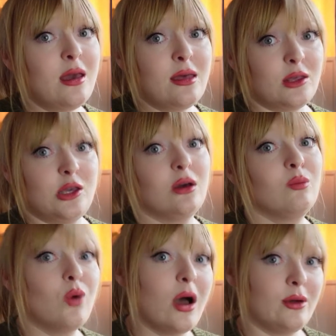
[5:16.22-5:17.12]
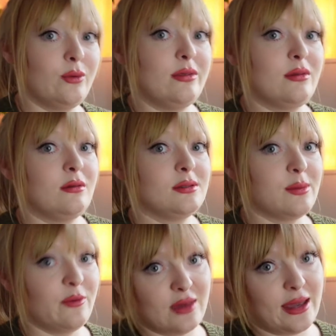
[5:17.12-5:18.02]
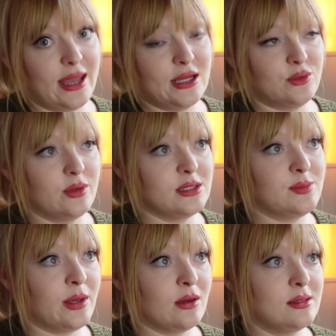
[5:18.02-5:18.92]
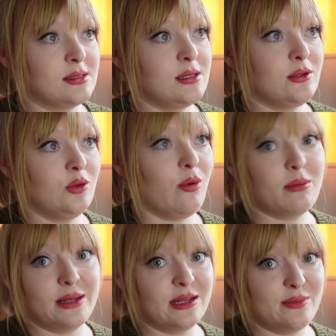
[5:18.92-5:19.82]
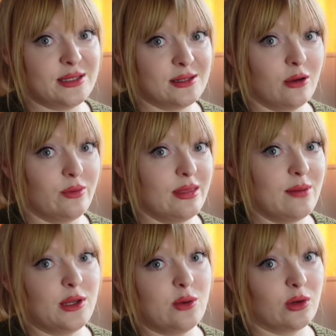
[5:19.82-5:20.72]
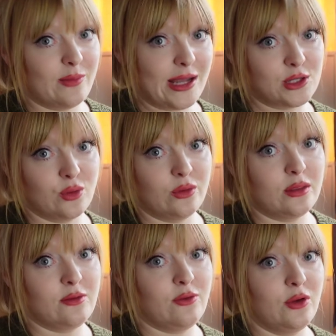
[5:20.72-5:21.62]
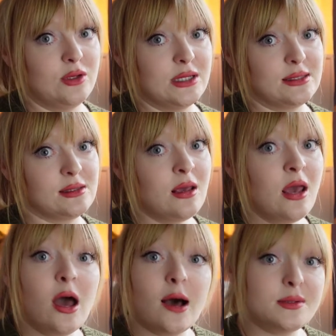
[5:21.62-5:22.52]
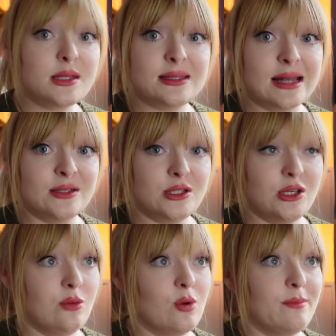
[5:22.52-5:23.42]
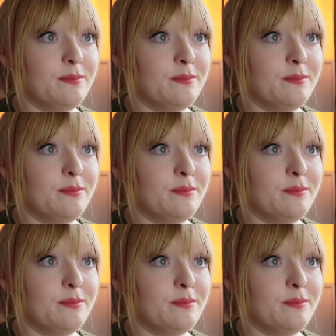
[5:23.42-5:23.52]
that you can work with some of their caterers, because you're probably going to be stuck with them and you want to make sure that the food is up to the standard that you want.